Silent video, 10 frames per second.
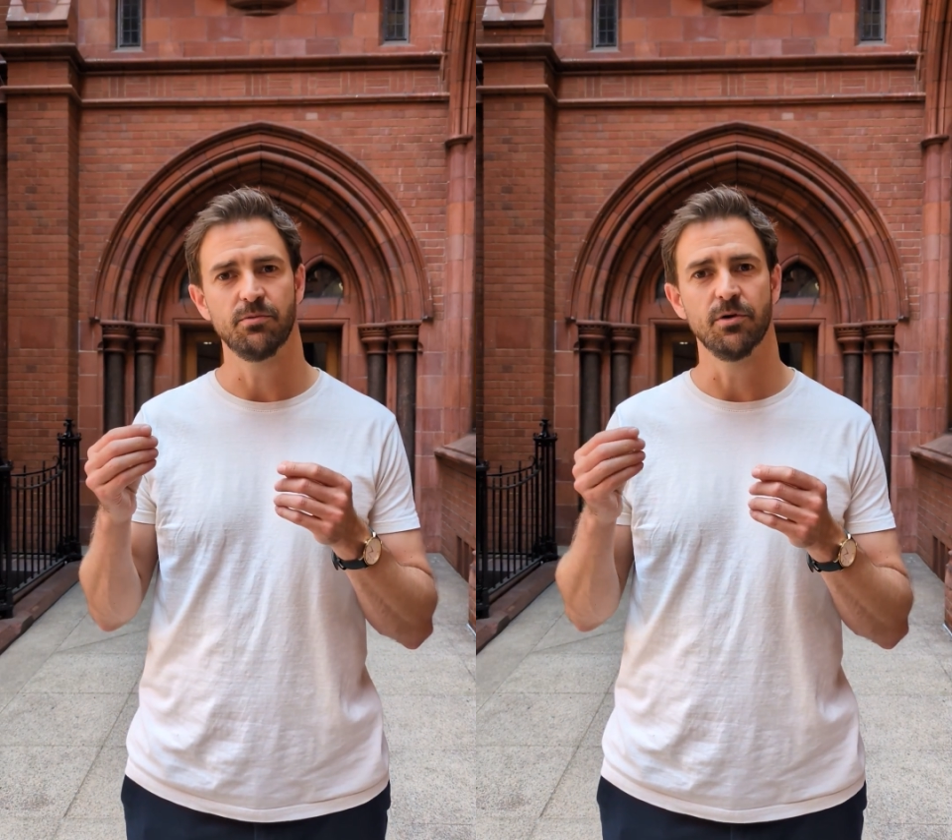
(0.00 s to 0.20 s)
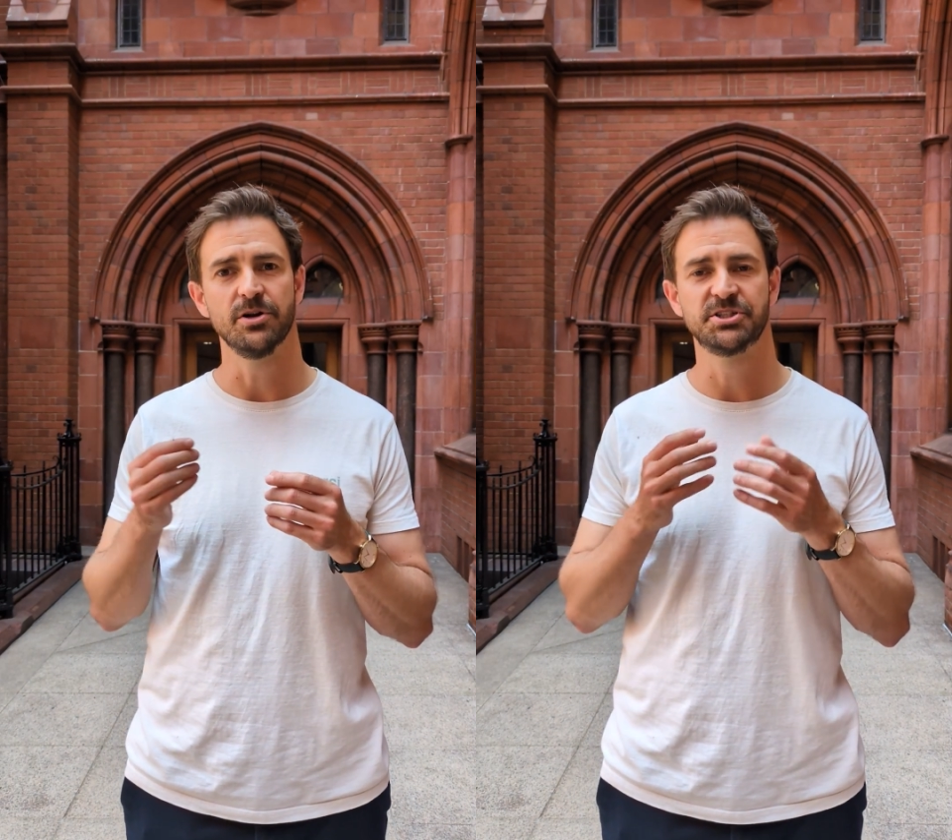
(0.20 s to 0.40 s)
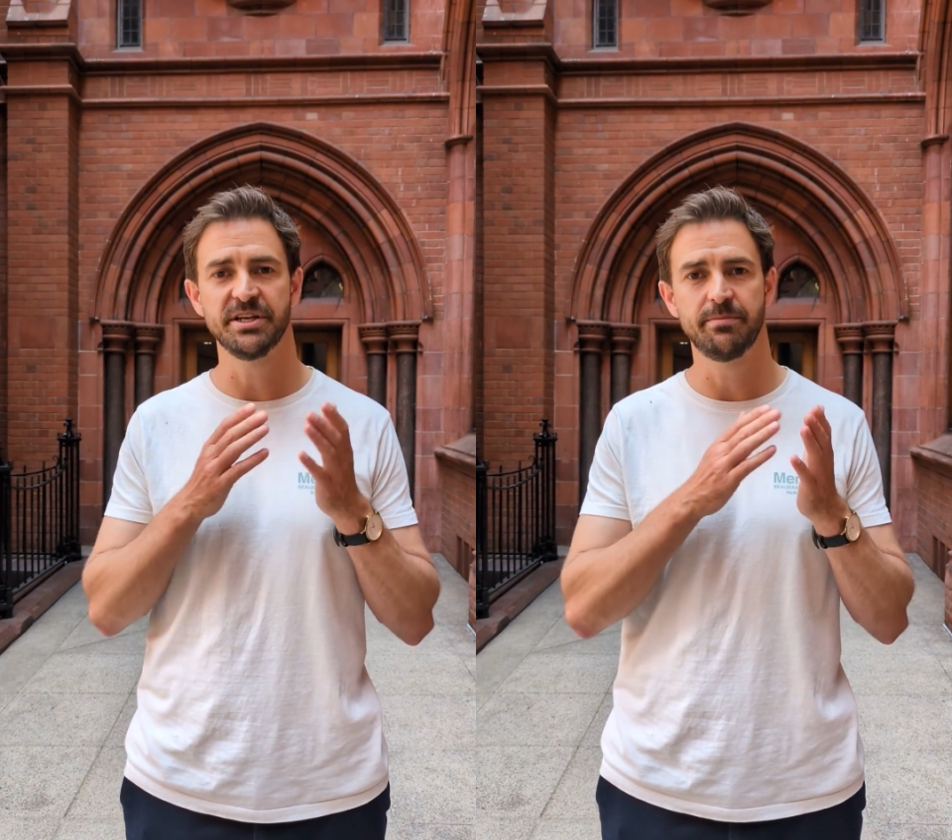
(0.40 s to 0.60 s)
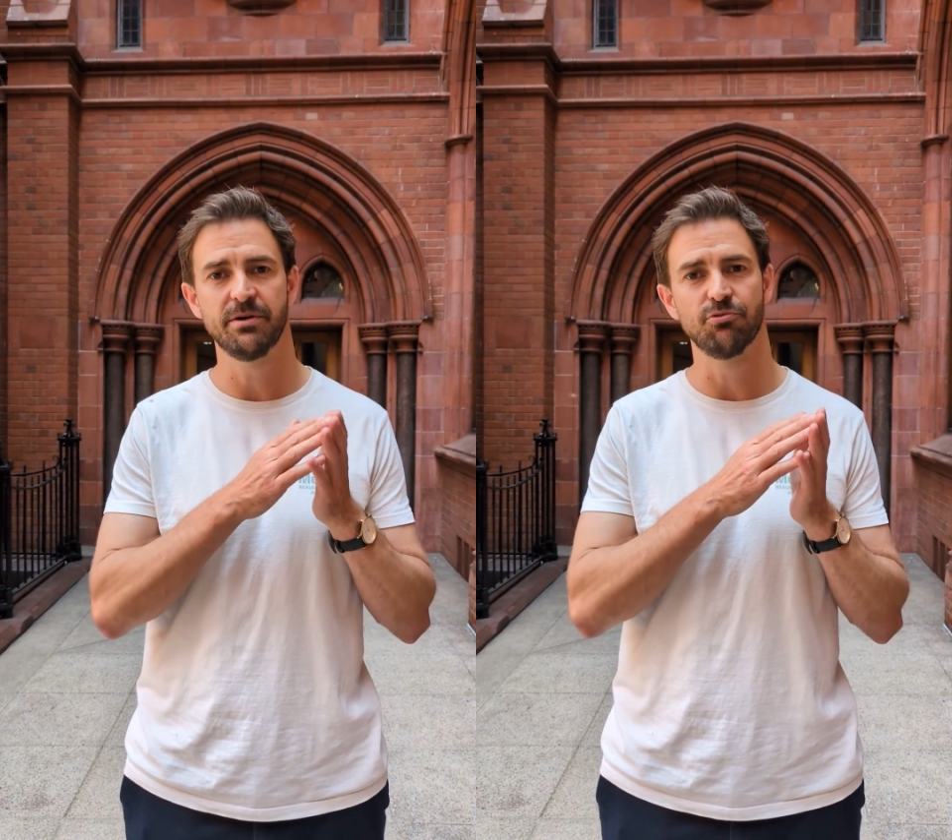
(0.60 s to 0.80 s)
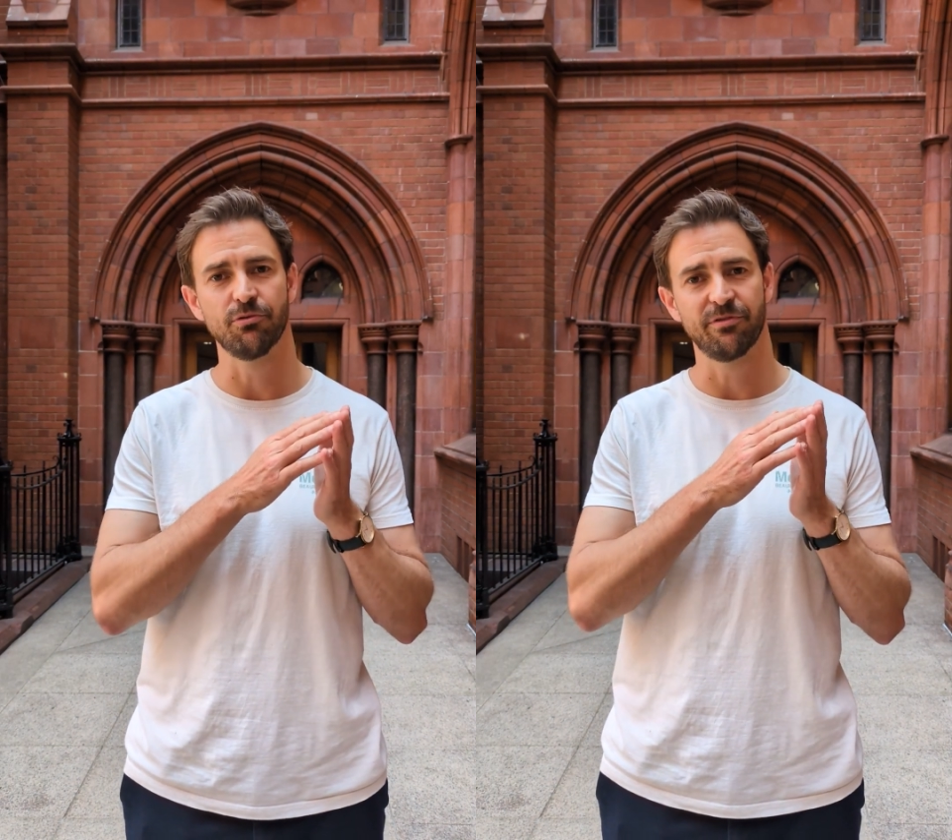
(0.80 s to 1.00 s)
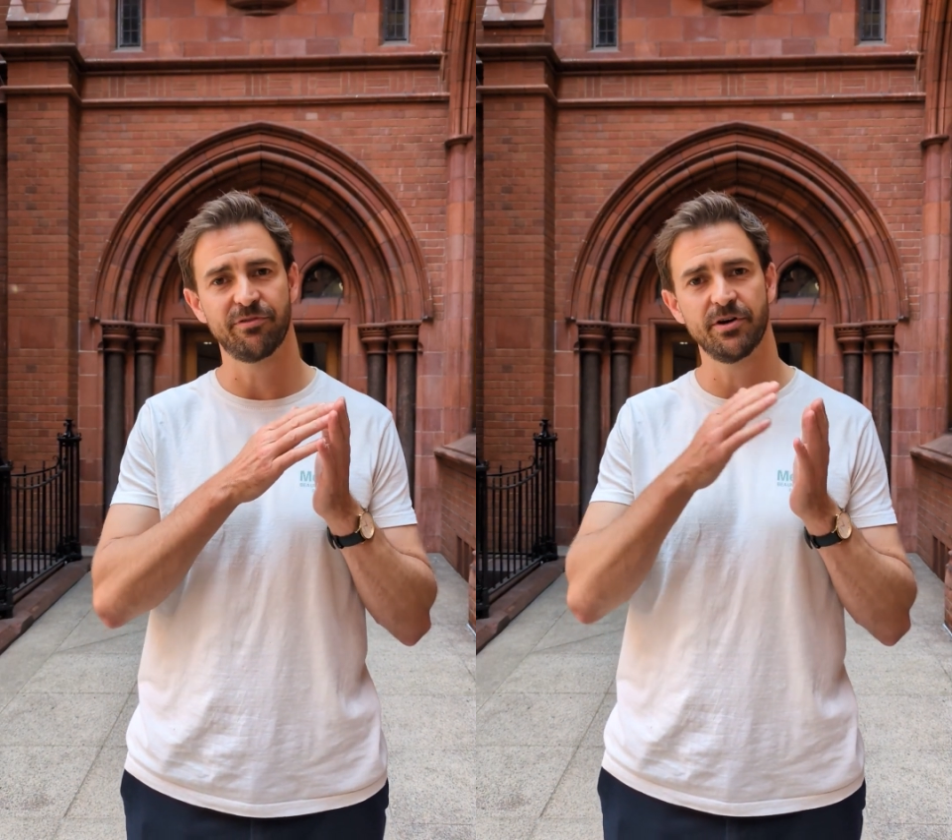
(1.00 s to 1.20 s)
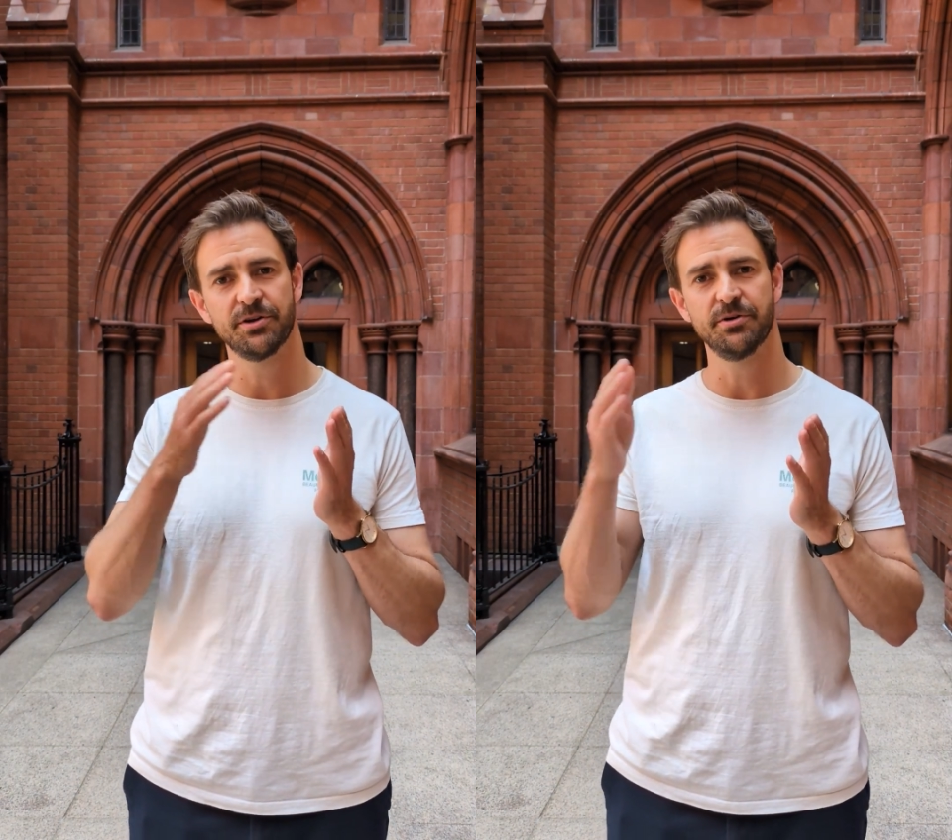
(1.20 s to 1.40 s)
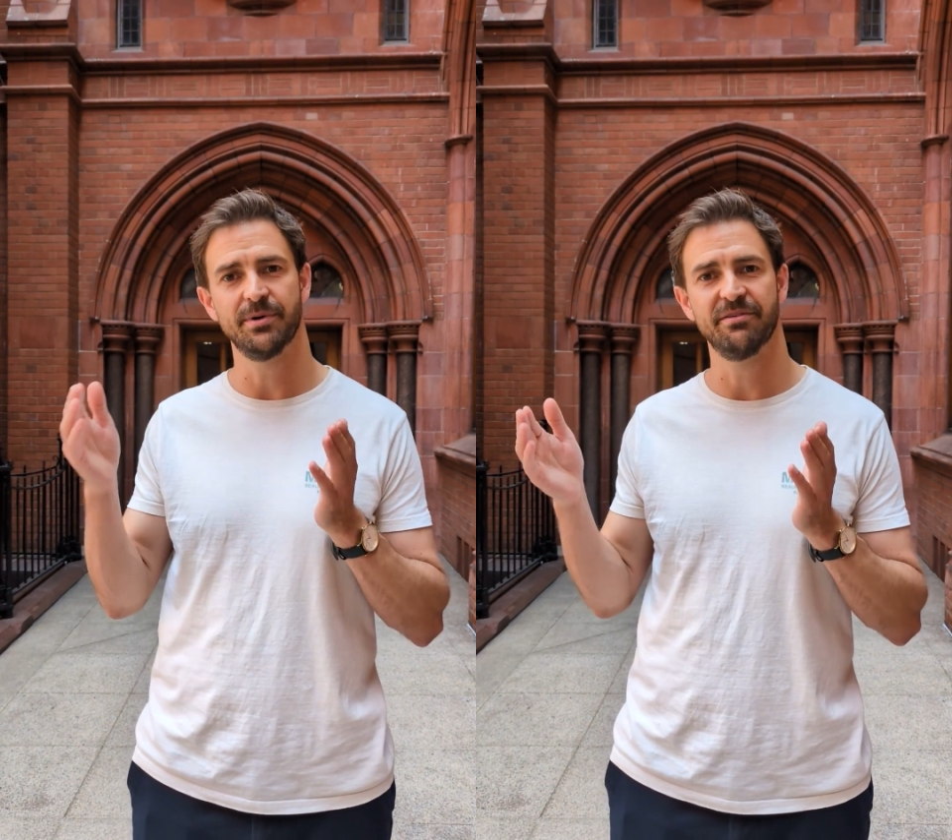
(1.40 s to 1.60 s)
where a GP will refer you